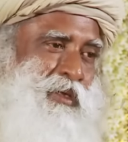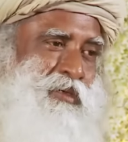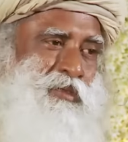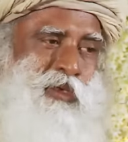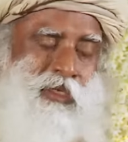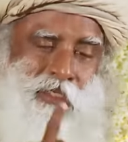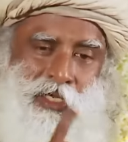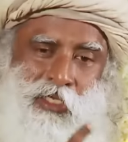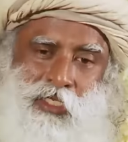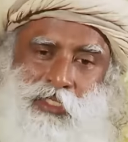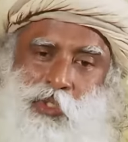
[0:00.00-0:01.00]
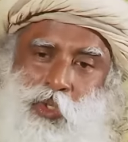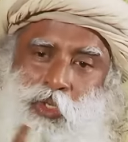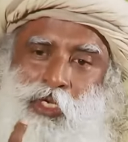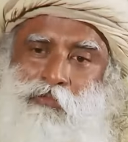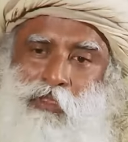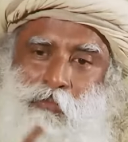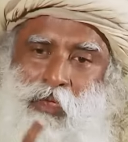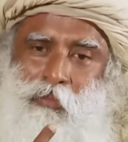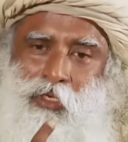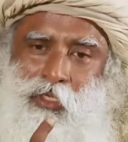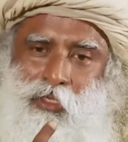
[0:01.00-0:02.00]
because your tongue is loaded with
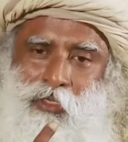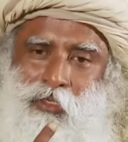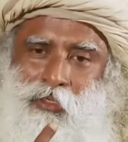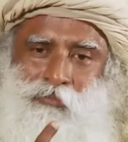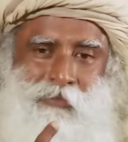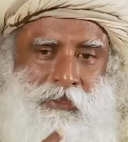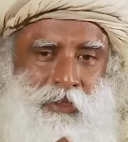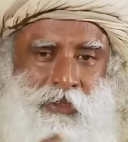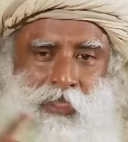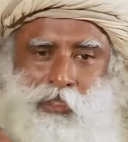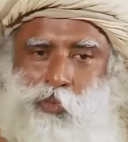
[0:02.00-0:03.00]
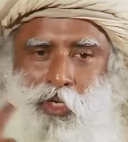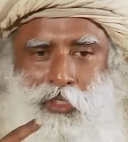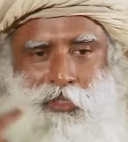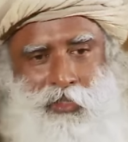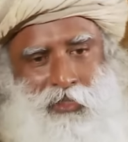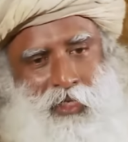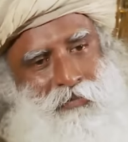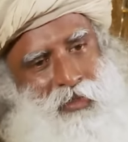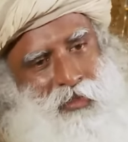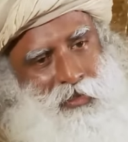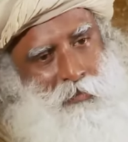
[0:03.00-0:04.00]
memory. It wants the same
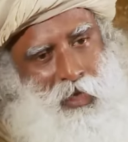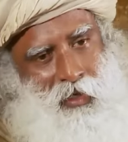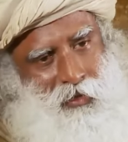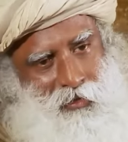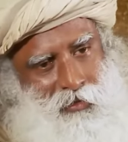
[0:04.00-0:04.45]
things back,